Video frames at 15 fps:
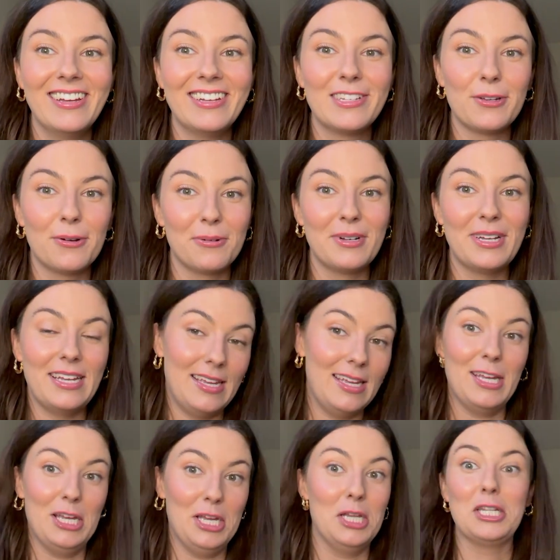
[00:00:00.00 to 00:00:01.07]
So it
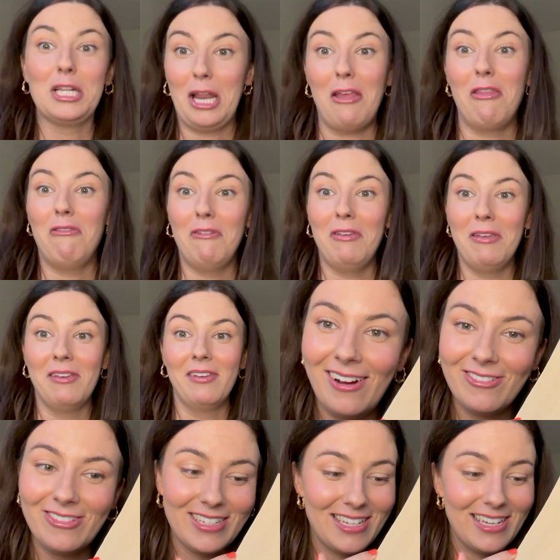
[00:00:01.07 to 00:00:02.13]
is lengthy.
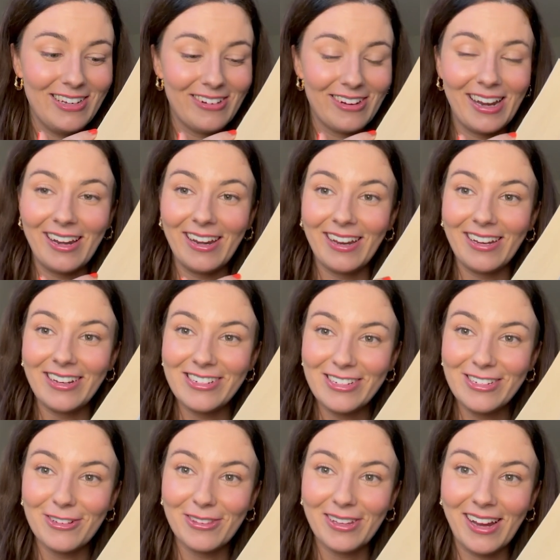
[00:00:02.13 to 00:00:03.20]
Obviously you're getting to
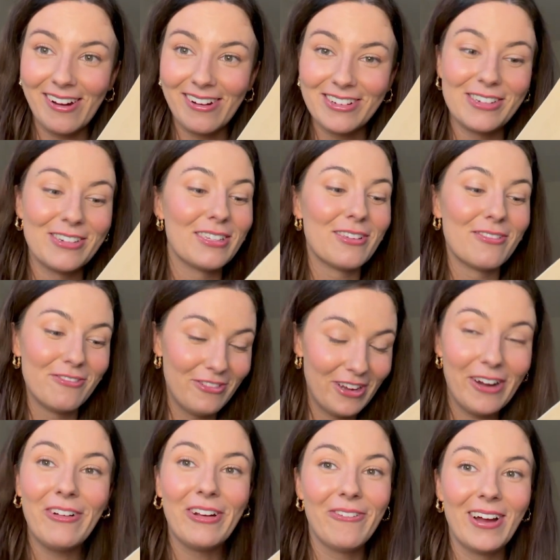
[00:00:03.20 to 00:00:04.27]
know the characters
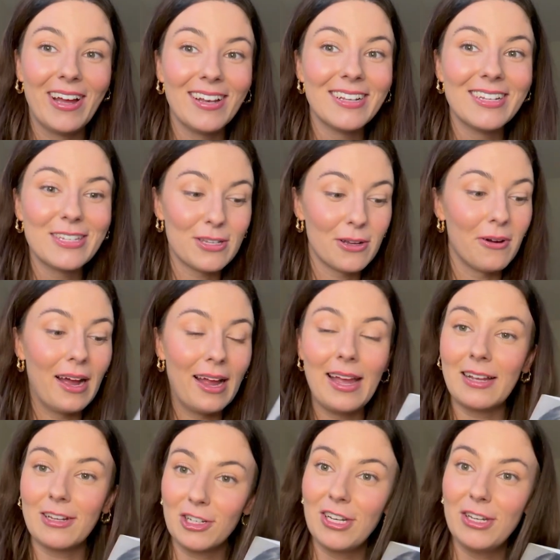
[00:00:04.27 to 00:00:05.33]
very well. So I
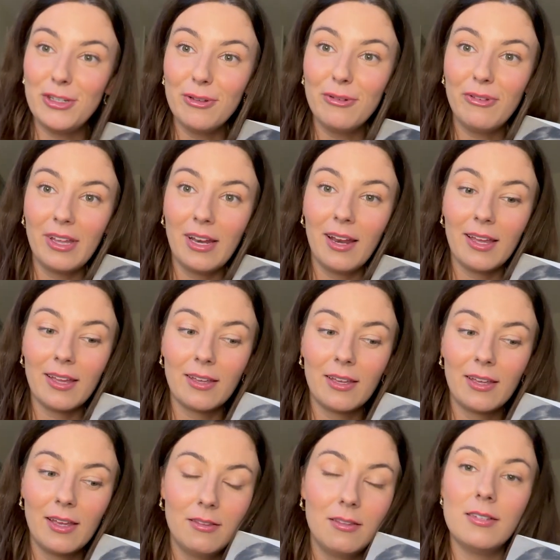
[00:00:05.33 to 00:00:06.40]
actually do feel
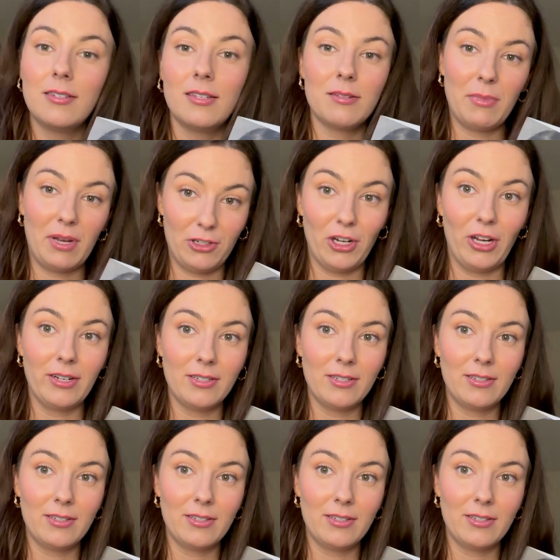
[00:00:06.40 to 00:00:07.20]
like this is my child.